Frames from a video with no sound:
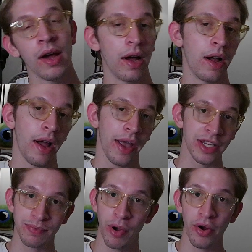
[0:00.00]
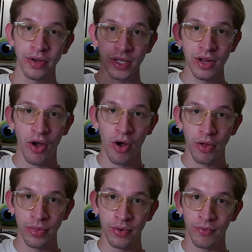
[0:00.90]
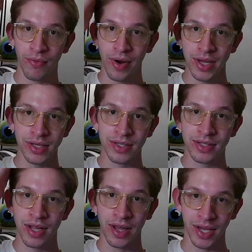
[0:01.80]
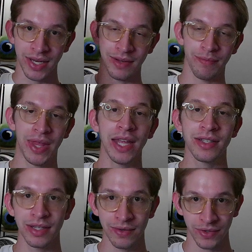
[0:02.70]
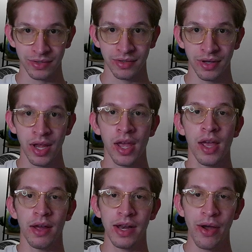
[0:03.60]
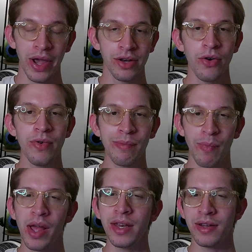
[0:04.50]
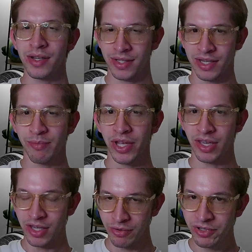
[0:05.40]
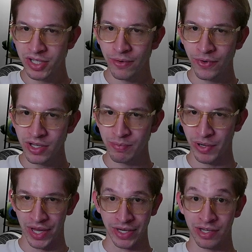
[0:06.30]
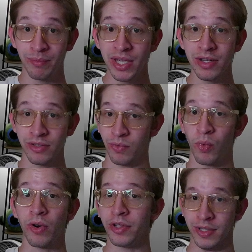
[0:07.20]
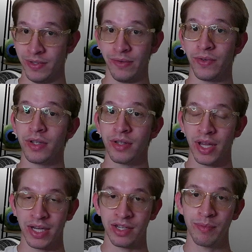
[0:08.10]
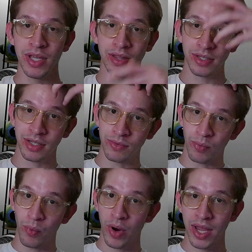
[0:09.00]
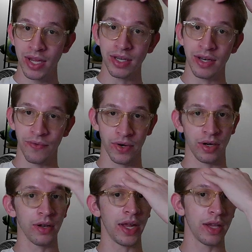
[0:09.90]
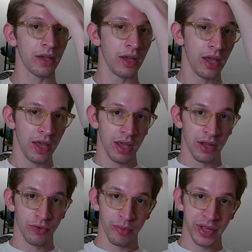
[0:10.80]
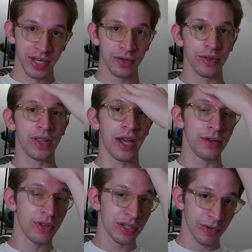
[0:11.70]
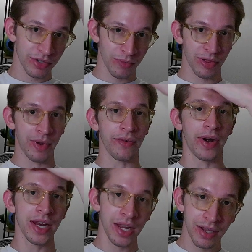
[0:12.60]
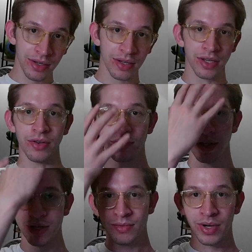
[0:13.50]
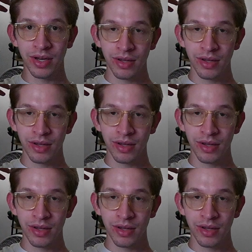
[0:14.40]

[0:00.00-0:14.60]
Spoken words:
It's parted on the right side. That's the difference. Now, I know it might not seem like a huge difference, but like to me it's worlds of different. Like to me this is way different. Like normally I do this motion with my right hand, it goes this way